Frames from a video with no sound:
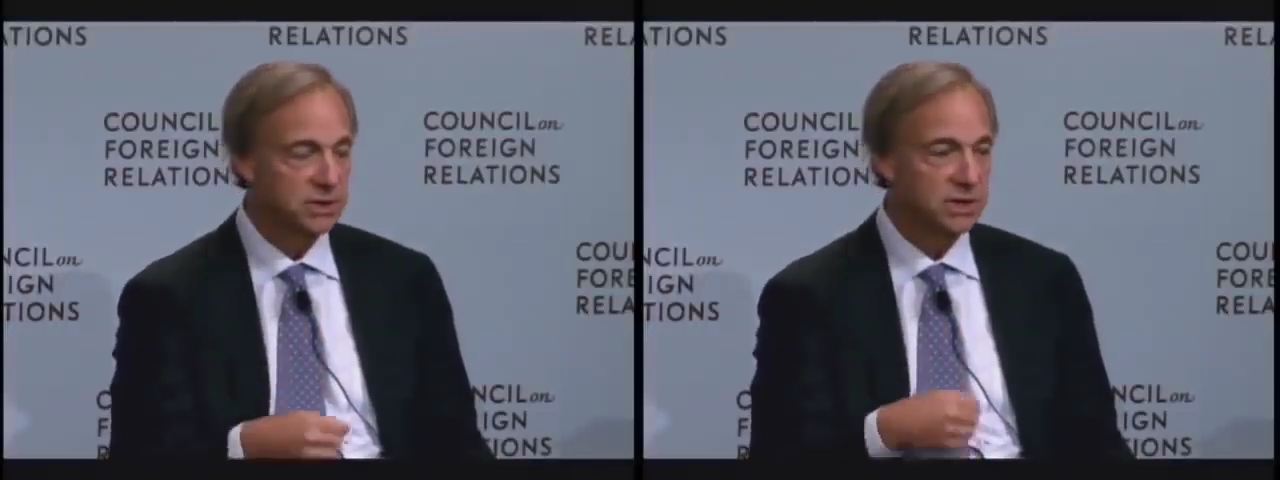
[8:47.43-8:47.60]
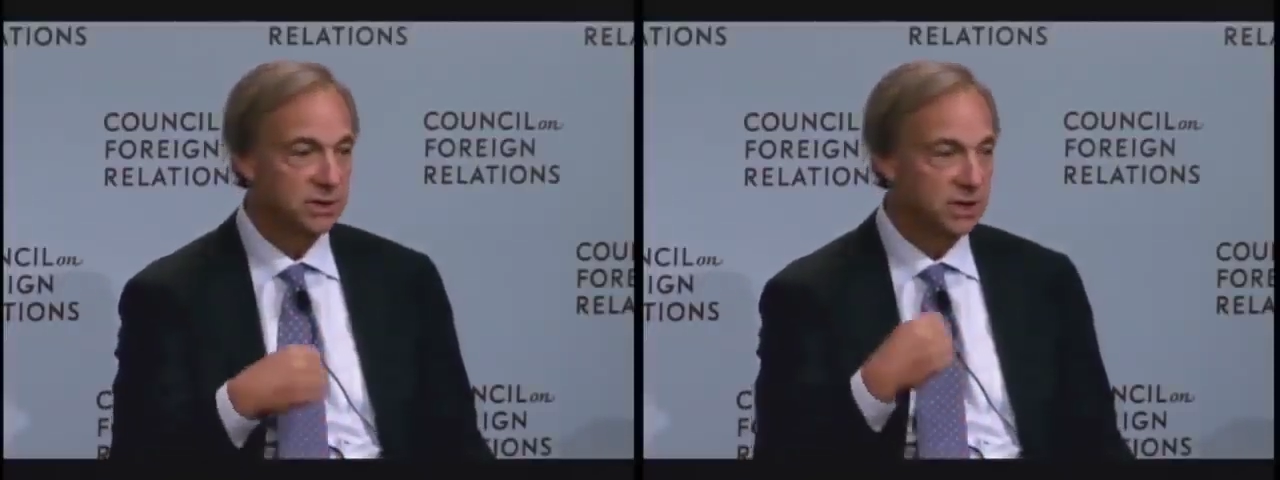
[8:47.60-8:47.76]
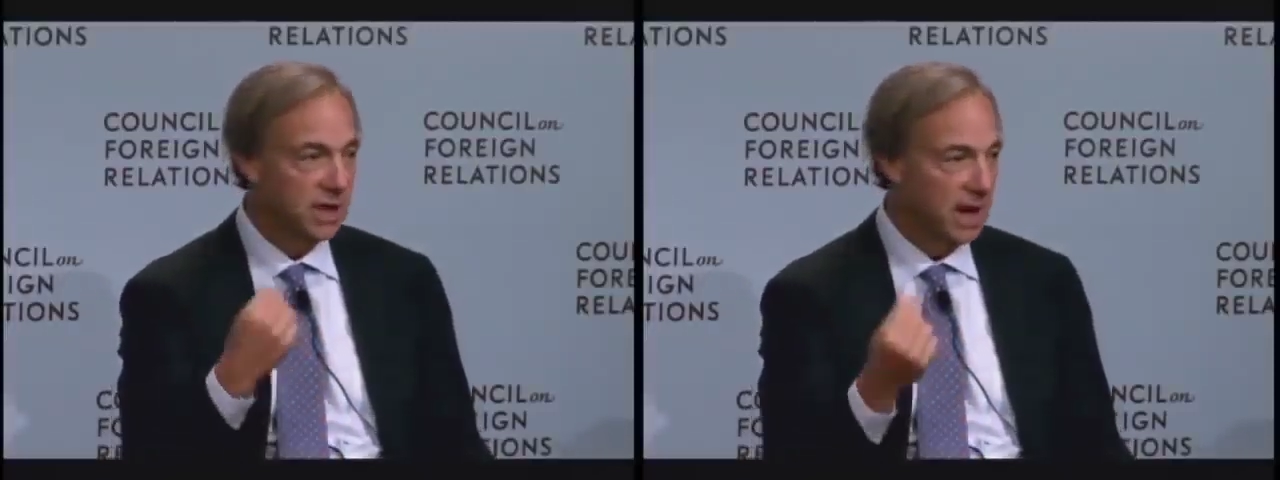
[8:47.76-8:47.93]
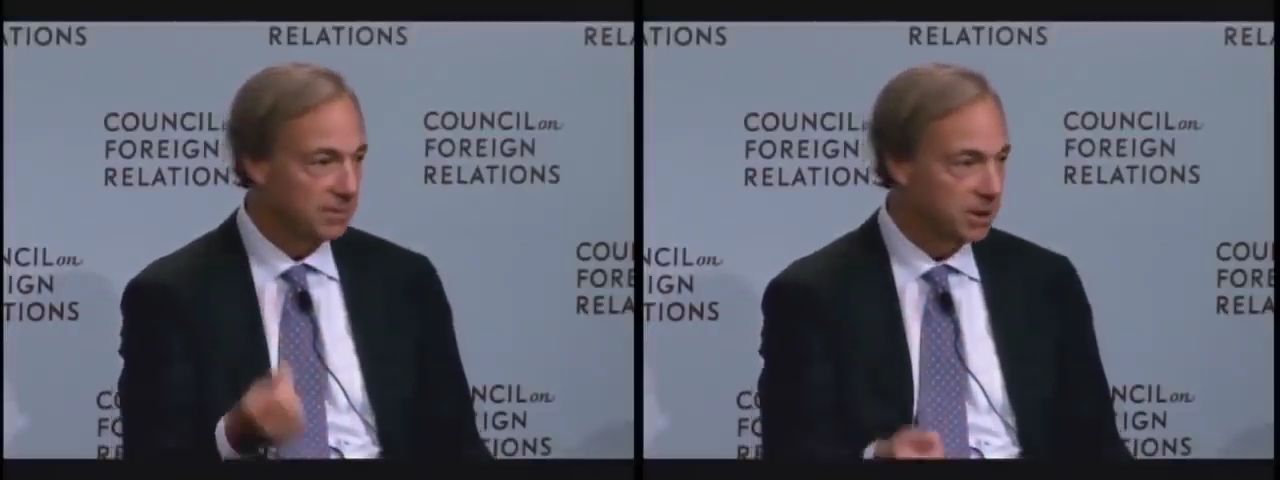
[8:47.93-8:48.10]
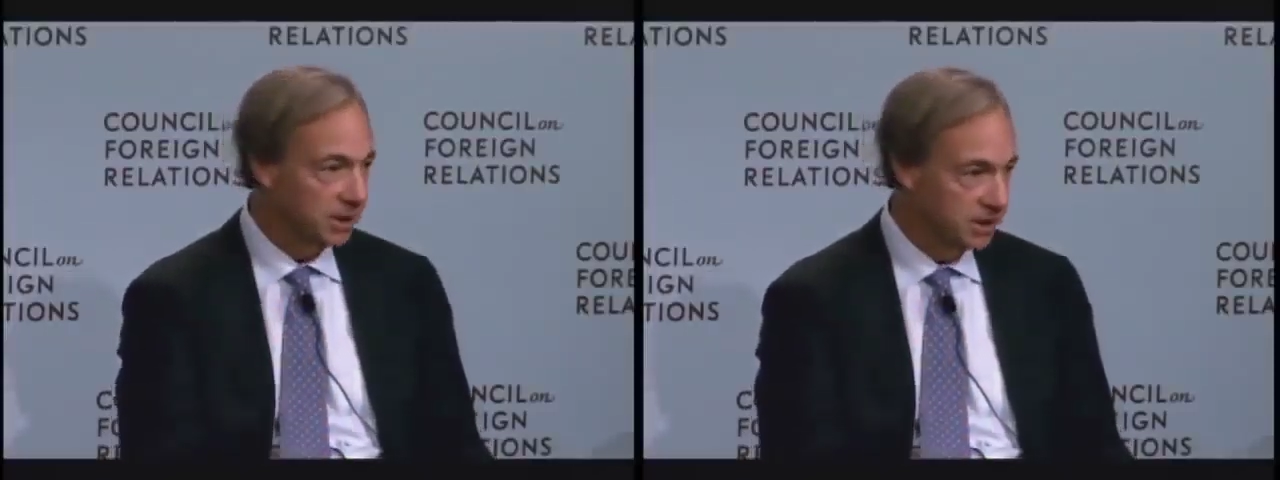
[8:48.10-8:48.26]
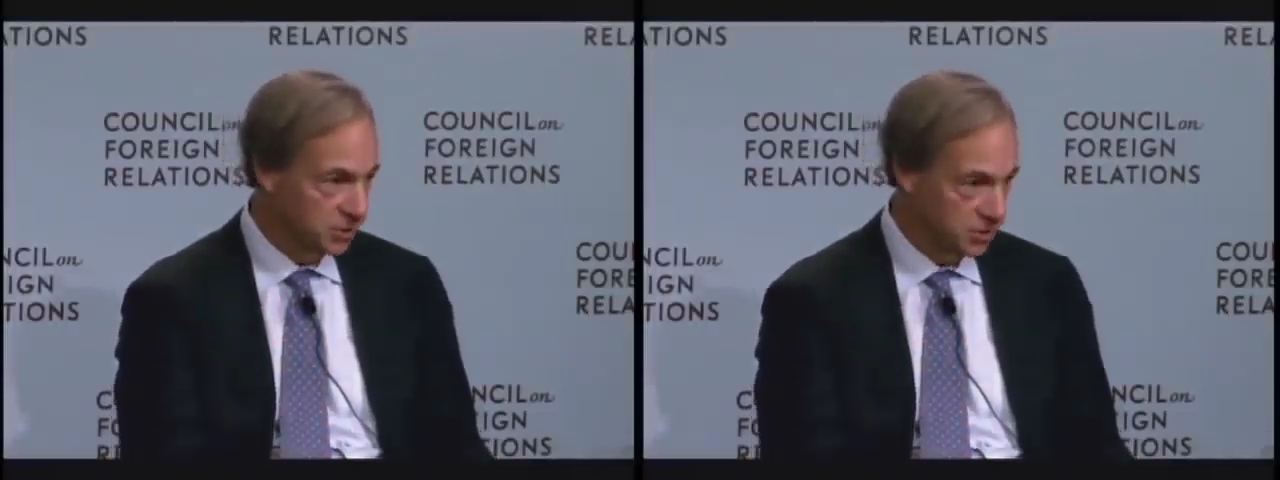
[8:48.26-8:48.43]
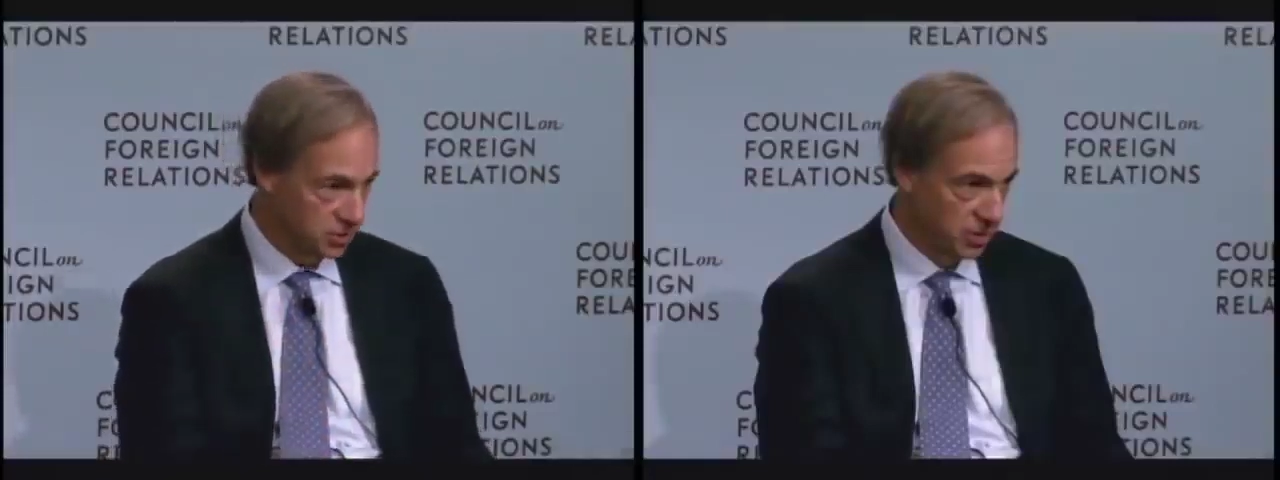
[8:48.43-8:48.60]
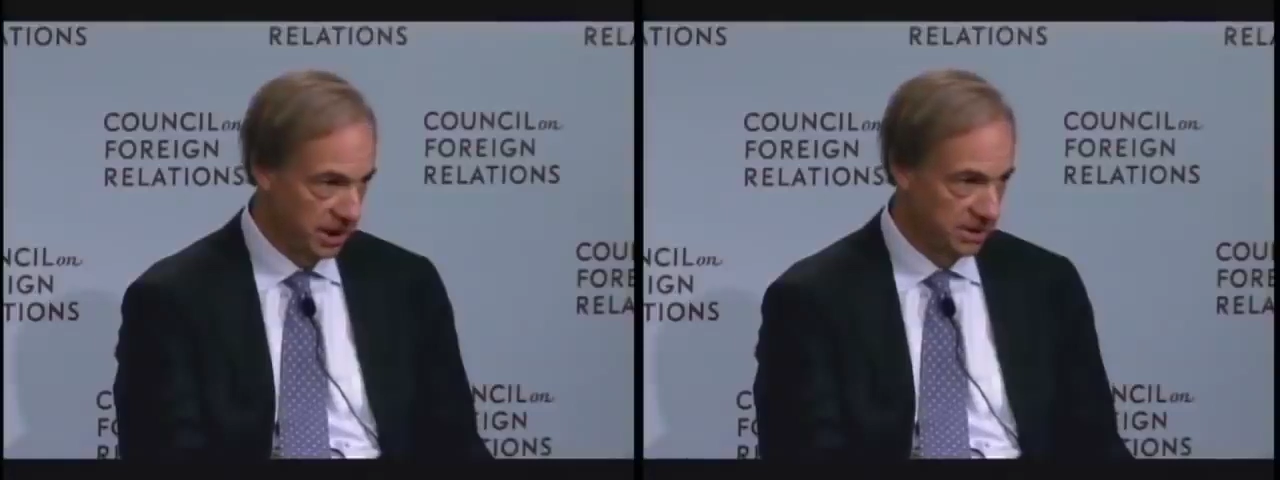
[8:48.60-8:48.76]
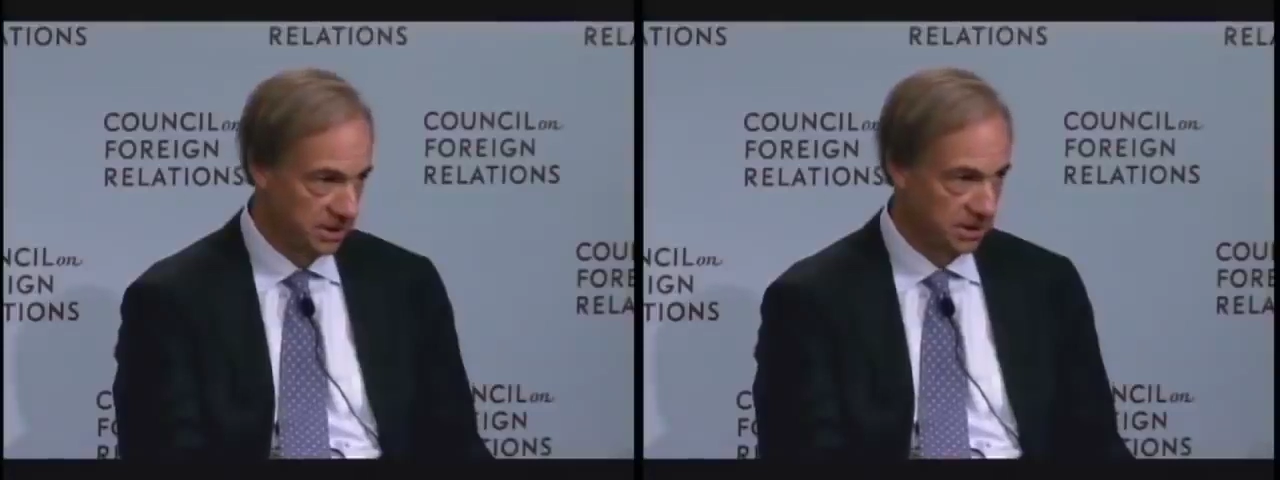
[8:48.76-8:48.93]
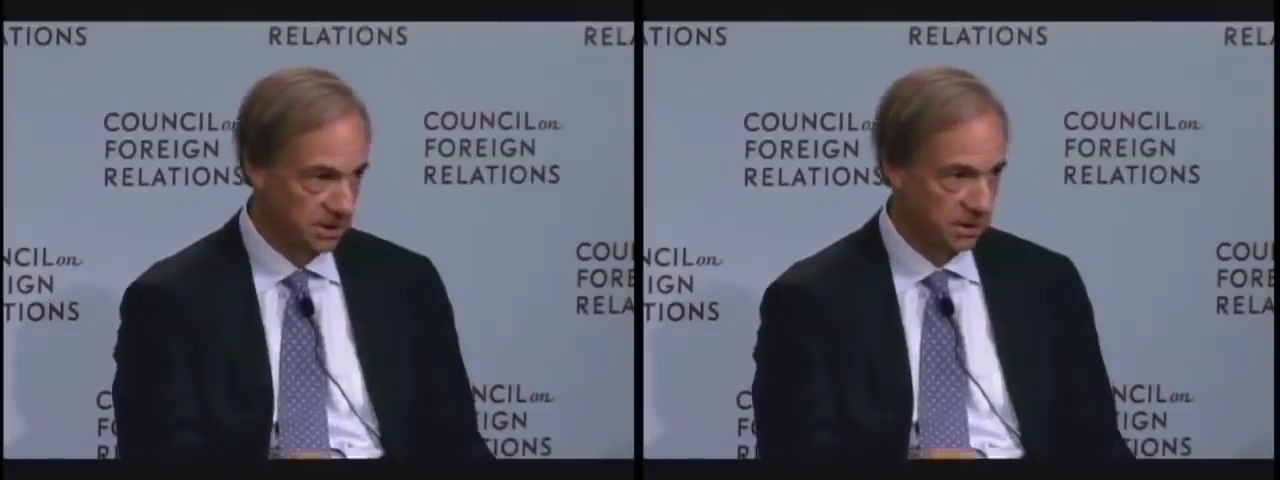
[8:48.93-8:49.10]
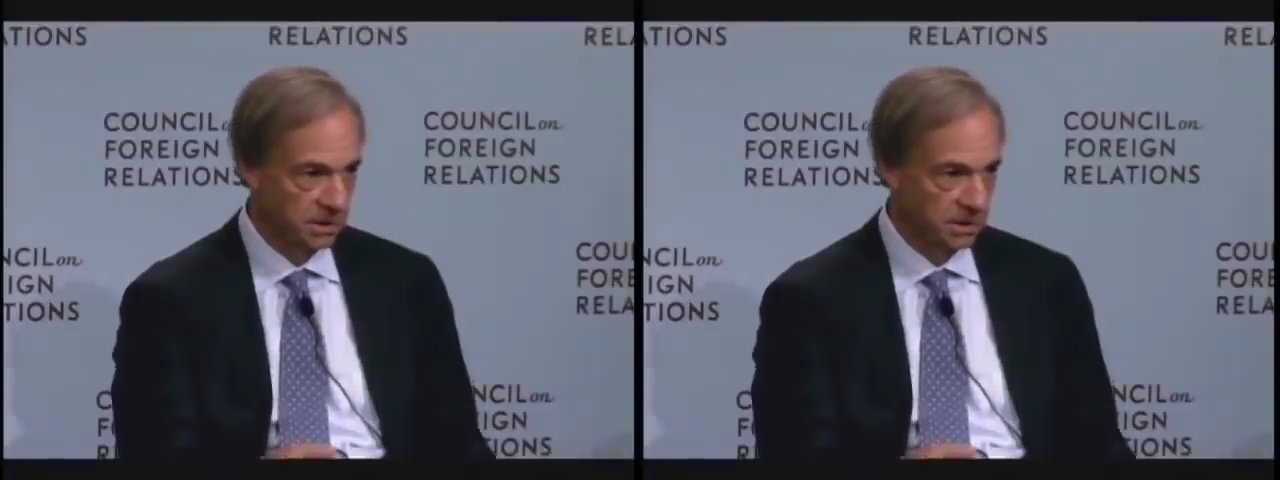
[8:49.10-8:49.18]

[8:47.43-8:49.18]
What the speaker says: exceed the nominal interest rate.